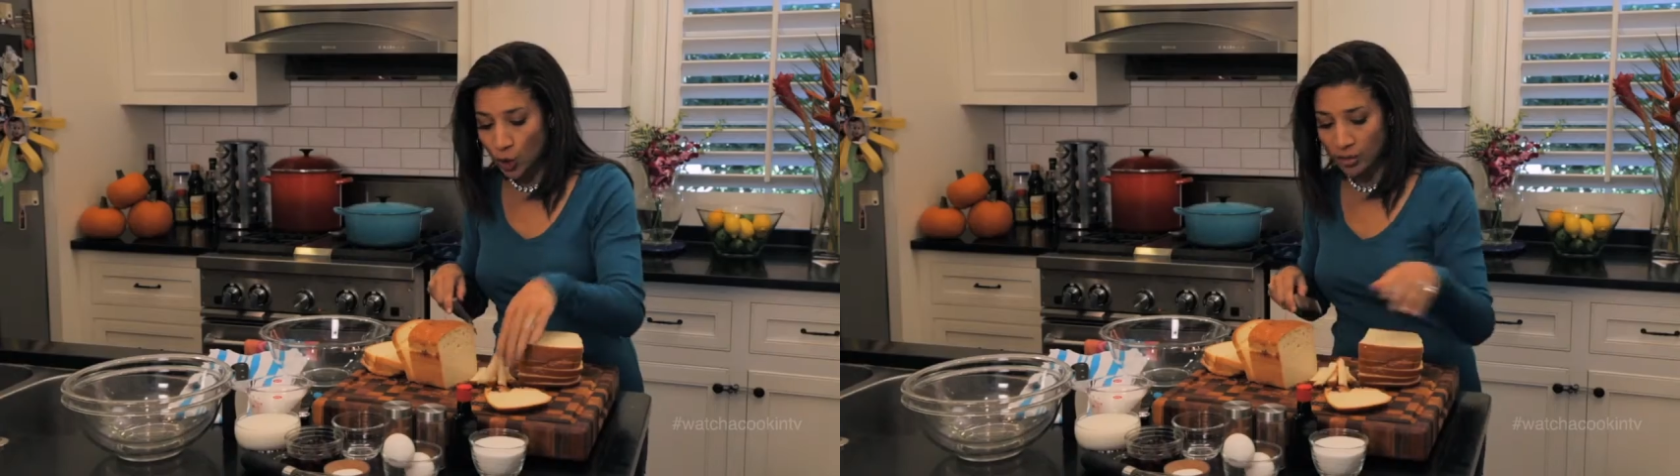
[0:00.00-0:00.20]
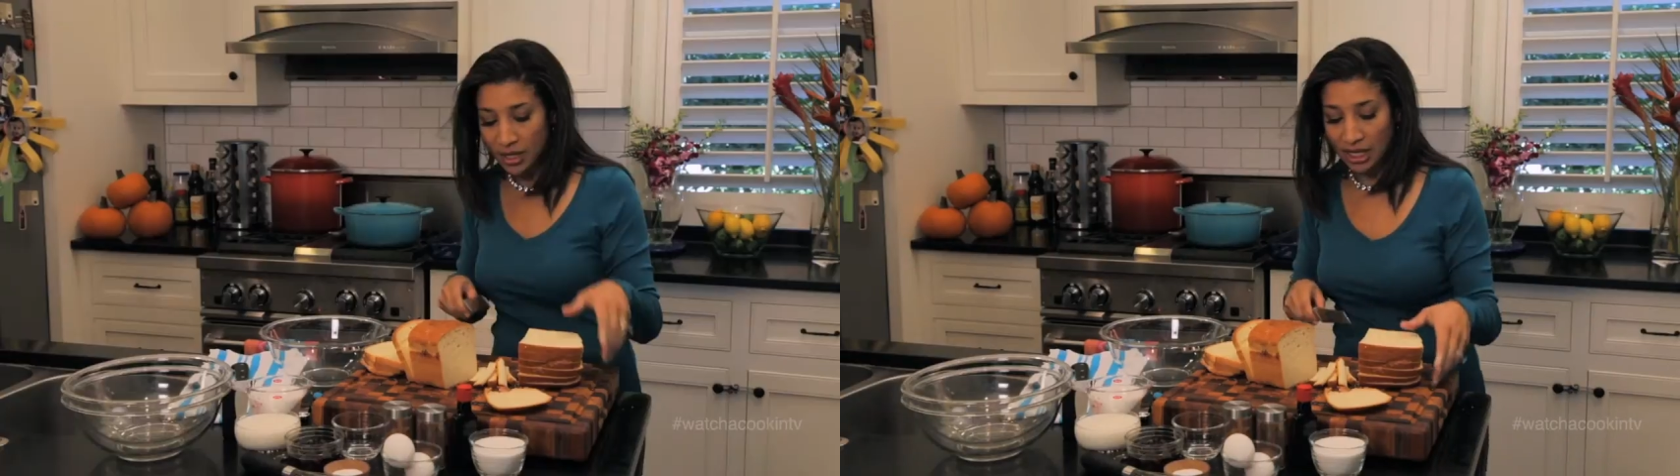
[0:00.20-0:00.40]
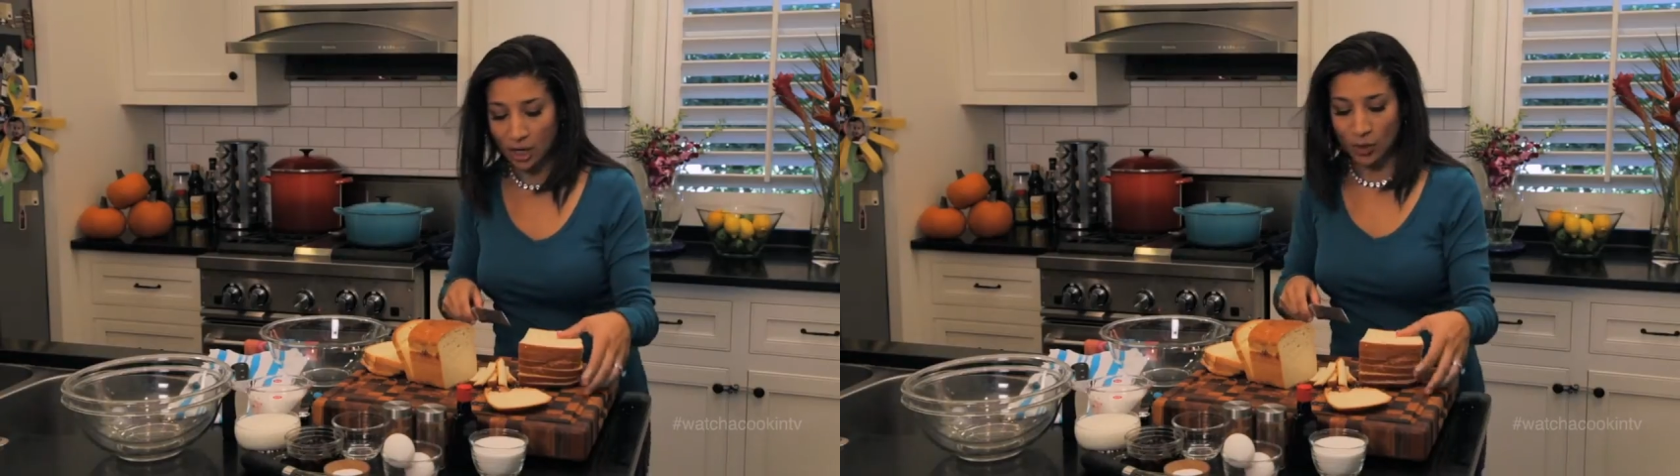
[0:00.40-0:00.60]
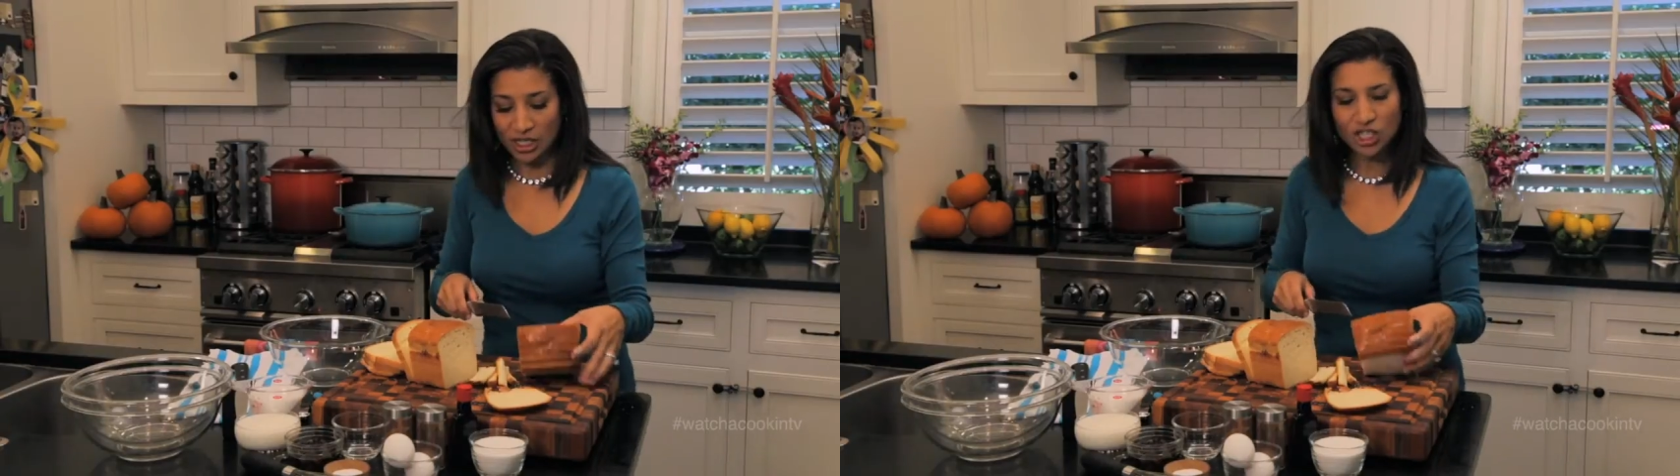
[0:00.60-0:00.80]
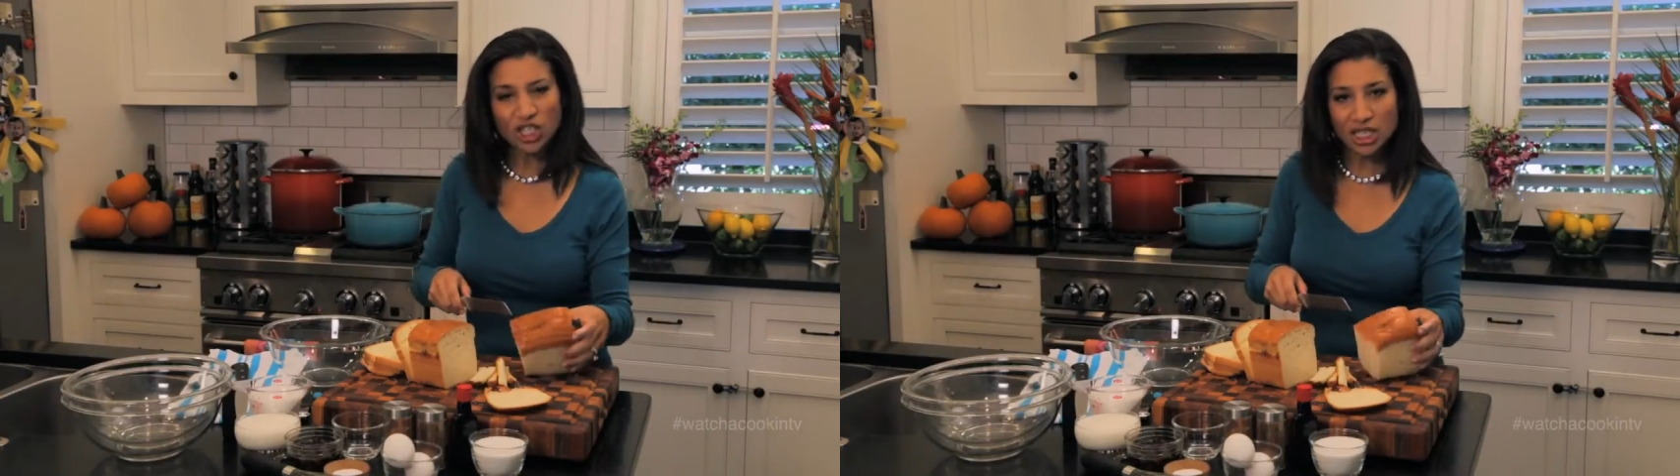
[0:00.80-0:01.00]
absorb the
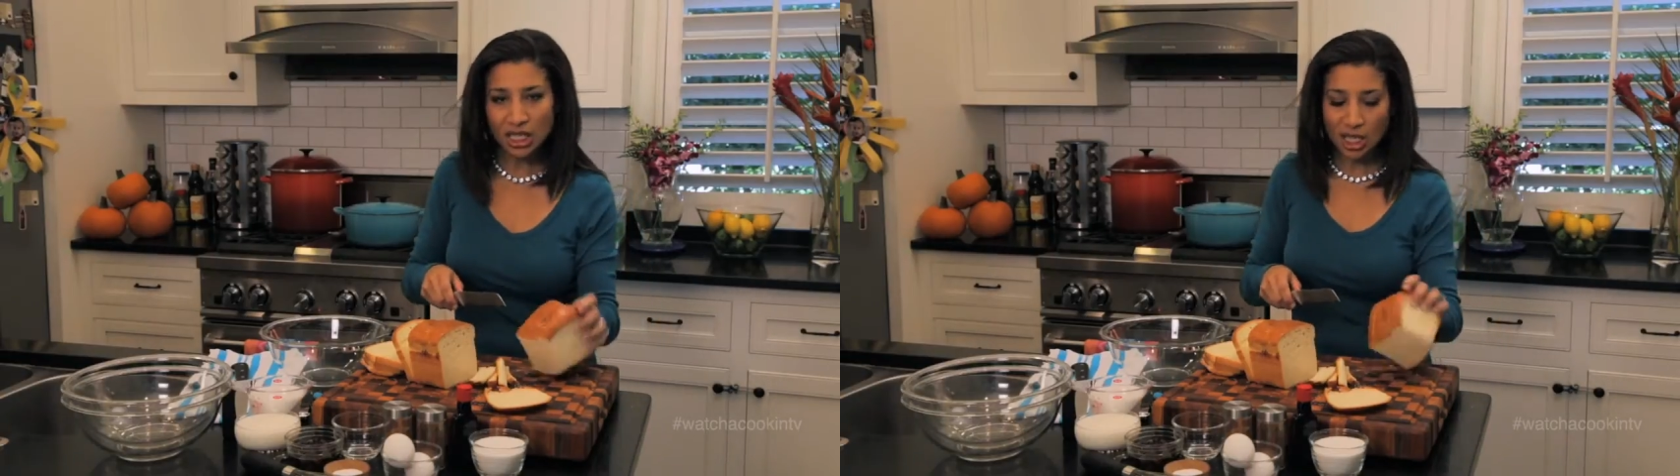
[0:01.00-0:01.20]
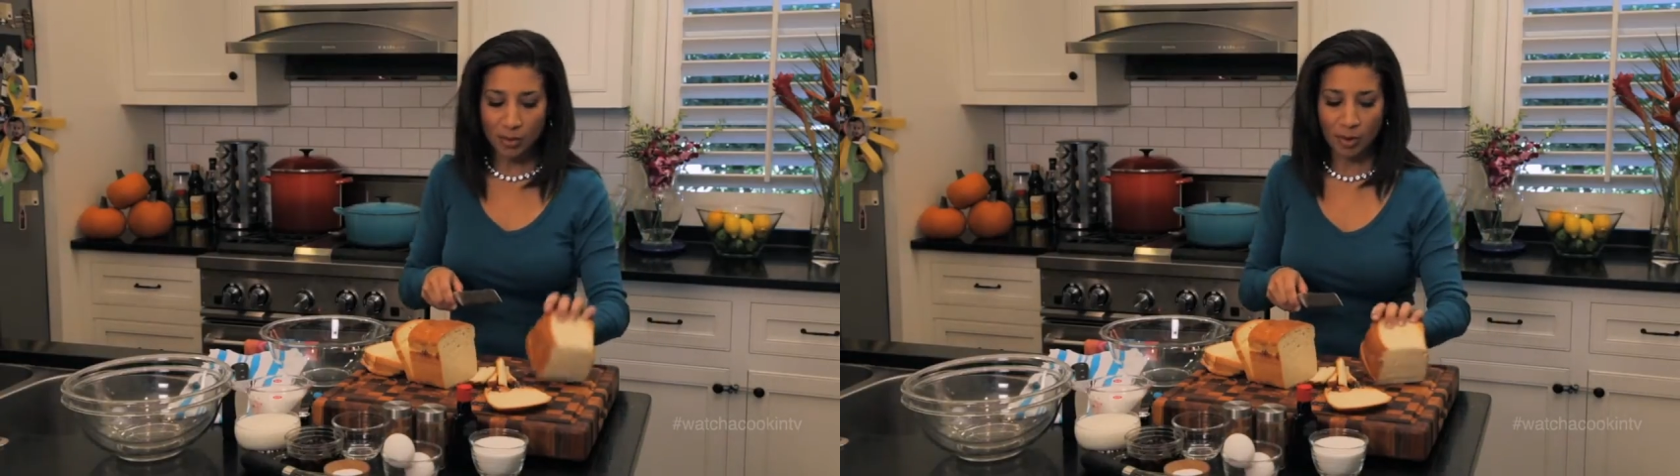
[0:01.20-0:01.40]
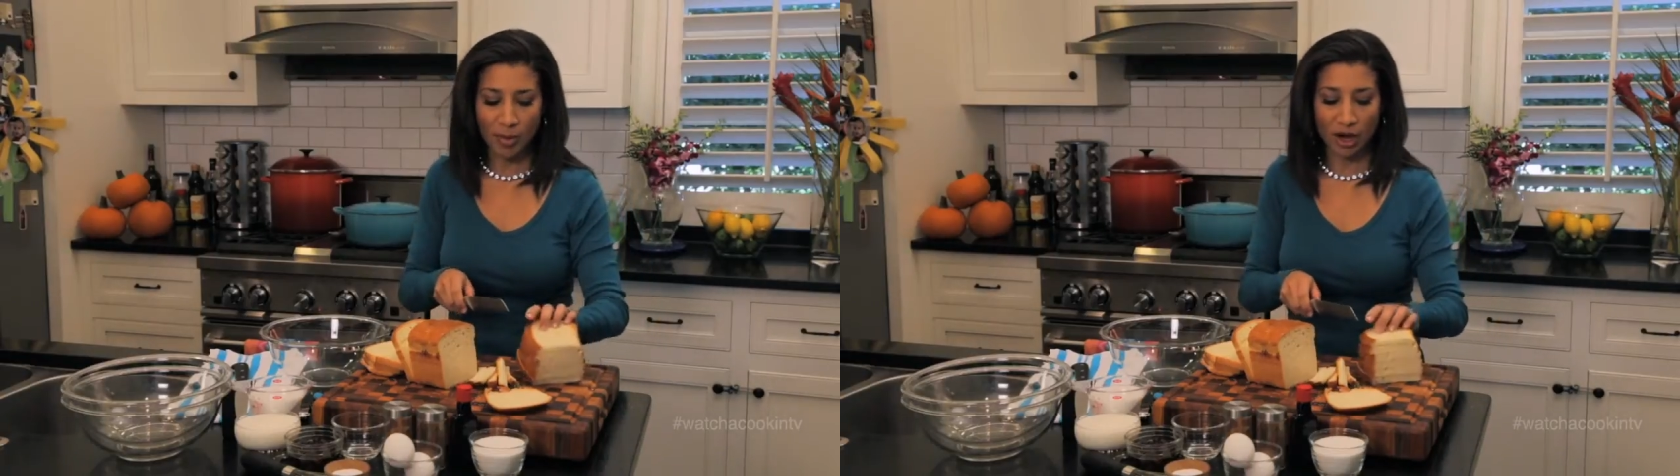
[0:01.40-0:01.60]
liquids just a little